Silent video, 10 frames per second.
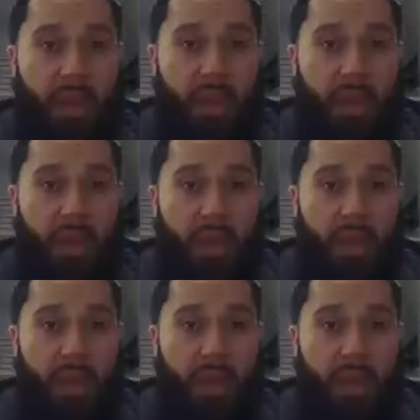Bad enough. Is
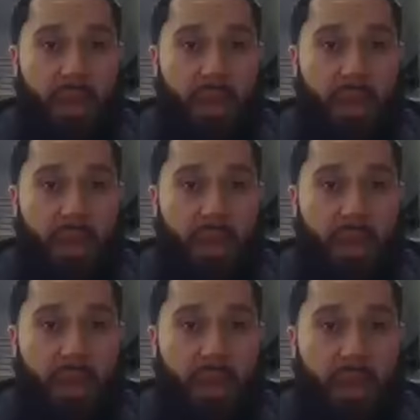that what you're saying?
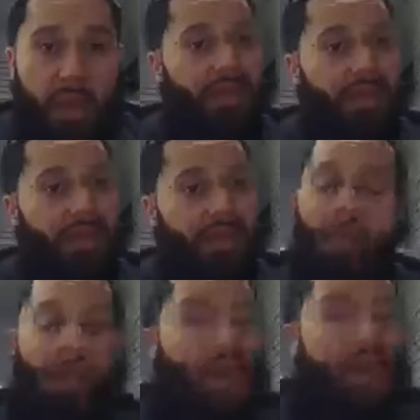Listen, like I said,
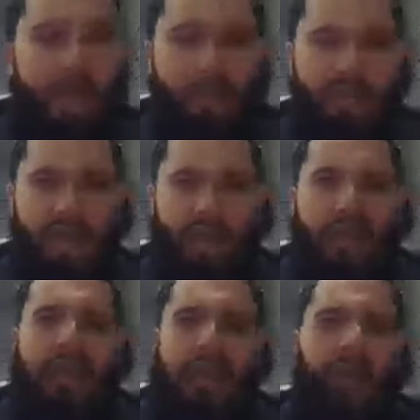I'm not happy yet.